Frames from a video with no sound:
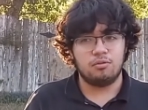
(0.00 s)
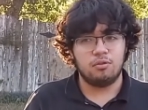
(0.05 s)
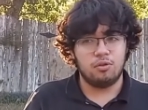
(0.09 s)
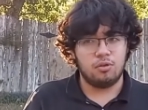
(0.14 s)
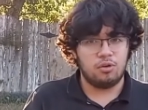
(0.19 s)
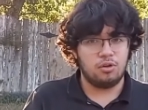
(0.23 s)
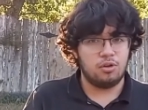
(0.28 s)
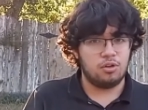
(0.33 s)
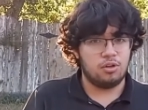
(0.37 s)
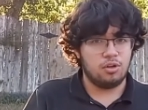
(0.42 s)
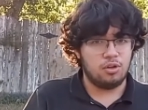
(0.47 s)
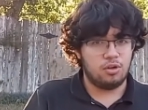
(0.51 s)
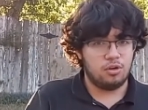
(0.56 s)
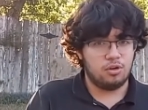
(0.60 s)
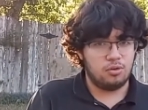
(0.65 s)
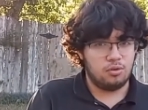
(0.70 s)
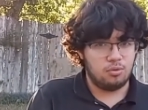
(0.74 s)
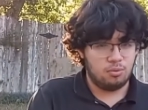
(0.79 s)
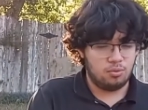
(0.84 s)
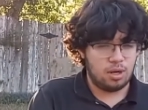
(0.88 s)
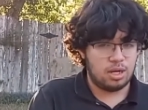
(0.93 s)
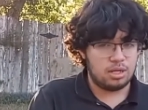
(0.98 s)
for
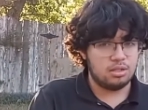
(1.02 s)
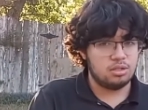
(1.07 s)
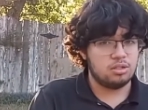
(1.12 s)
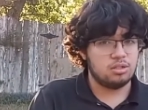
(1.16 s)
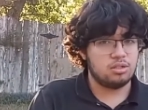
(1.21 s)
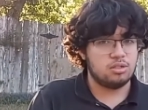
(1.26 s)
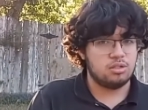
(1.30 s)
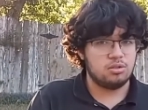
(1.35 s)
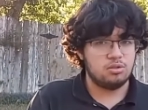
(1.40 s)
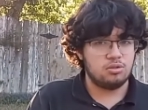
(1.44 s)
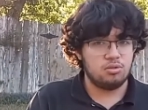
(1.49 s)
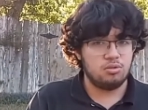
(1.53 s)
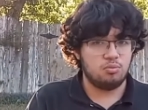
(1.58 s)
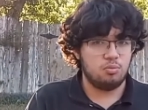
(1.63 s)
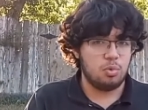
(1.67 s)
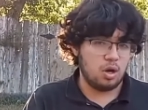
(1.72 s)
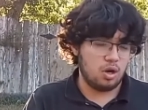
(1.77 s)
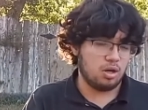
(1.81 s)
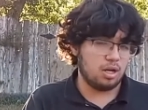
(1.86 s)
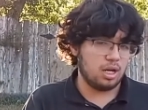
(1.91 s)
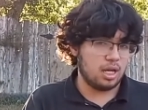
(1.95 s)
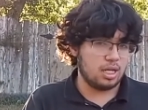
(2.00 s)
their right to
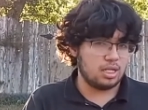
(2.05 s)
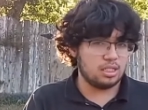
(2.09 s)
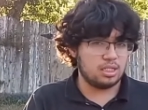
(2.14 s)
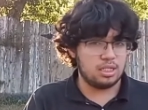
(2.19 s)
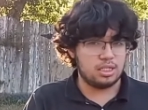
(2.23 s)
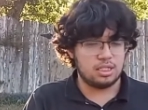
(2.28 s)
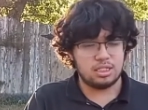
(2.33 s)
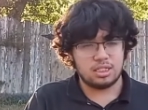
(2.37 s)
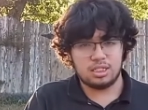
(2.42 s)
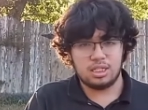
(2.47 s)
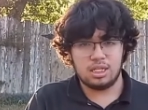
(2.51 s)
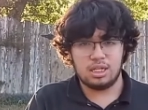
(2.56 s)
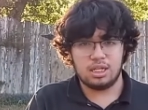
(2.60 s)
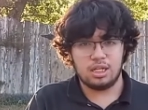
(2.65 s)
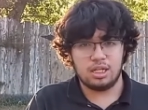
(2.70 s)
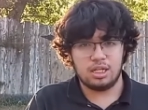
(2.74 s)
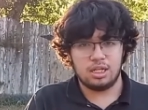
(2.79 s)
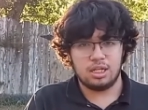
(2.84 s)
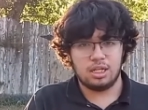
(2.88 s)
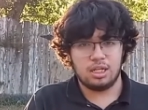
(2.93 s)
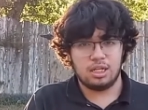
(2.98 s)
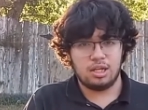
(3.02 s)
paralyze it and sting it.